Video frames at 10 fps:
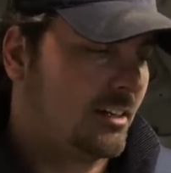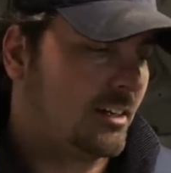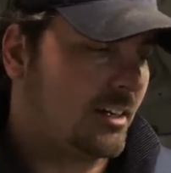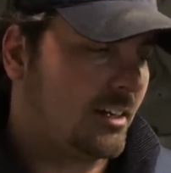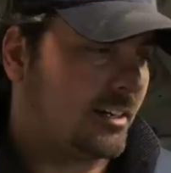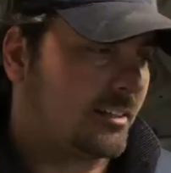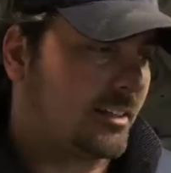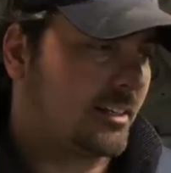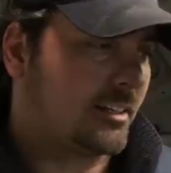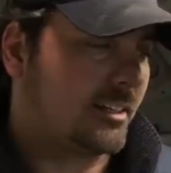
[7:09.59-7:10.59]
that
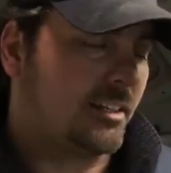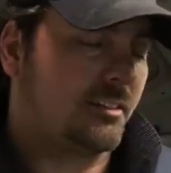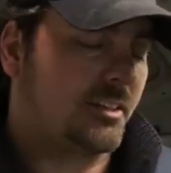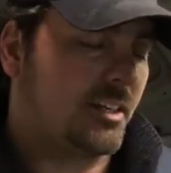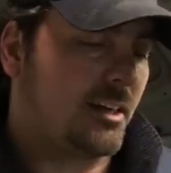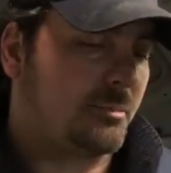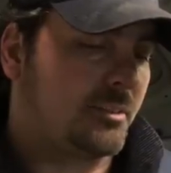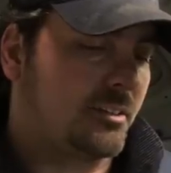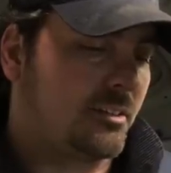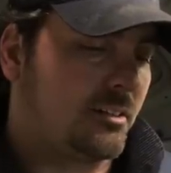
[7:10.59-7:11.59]
it even happened
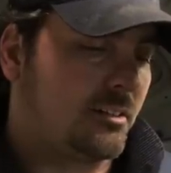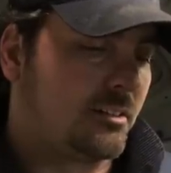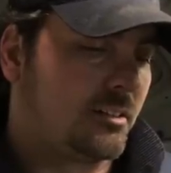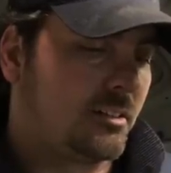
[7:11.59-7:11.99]
at all,